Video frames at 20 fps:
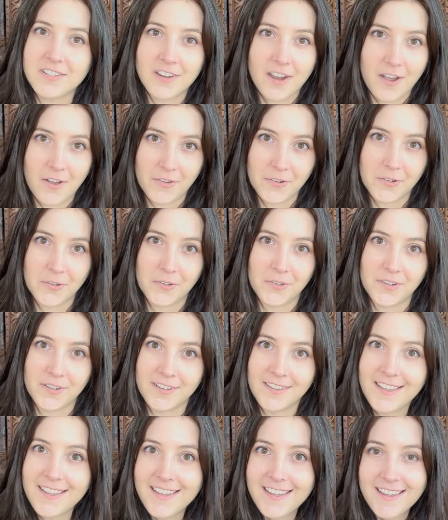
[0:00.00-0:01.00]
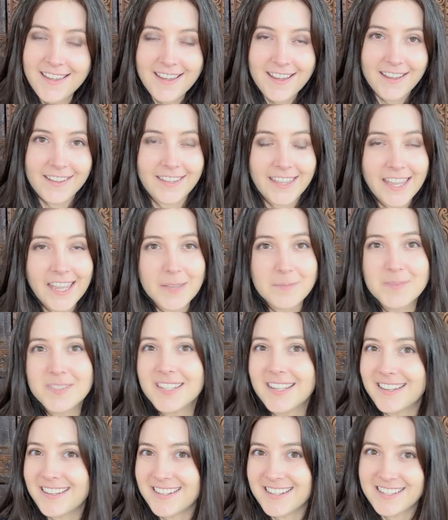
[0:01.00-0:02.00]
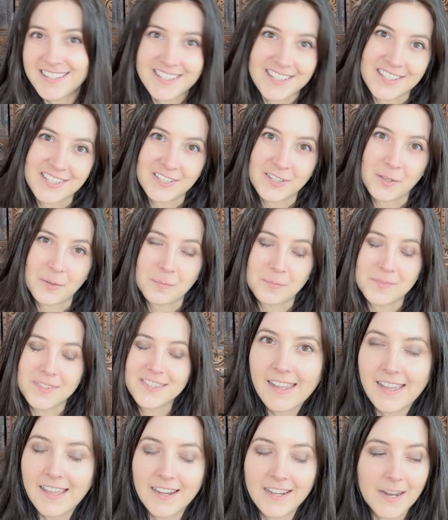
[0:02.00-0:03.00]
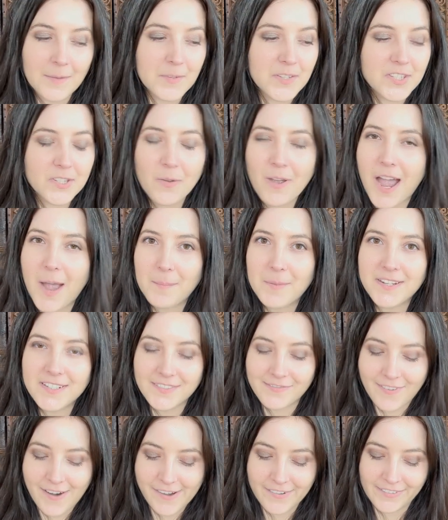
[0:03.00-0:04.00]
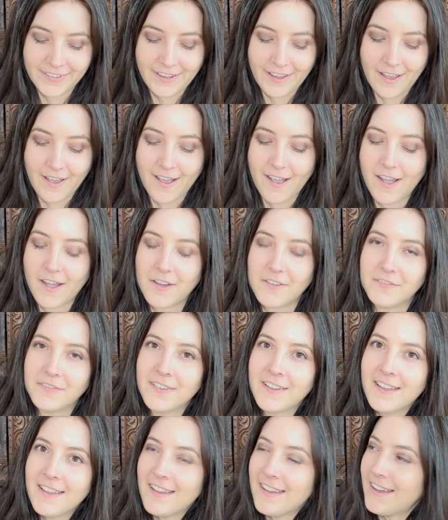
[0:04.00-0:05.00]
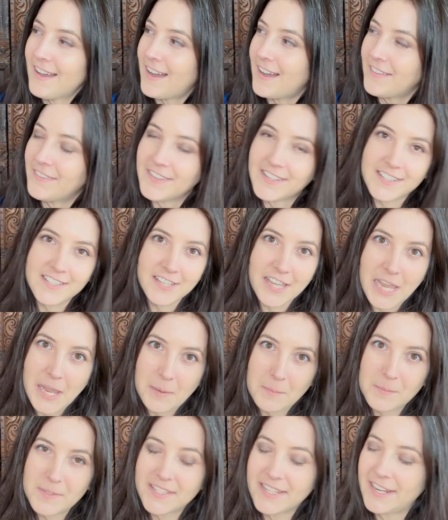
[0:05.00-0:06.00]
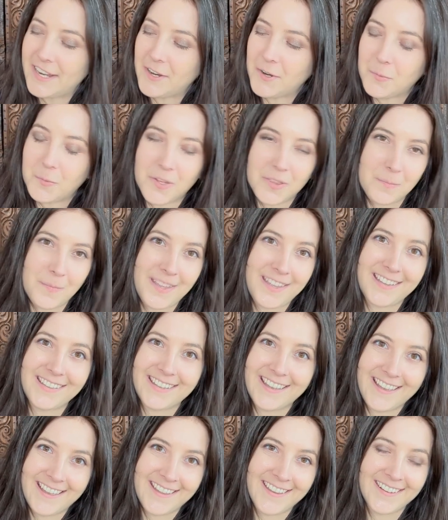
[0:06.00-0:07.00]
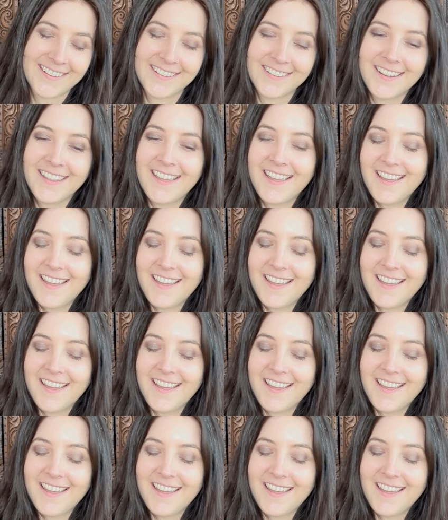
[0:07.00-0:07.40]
childhood games and systems. And I'm just so happy to finally have these games here with me again.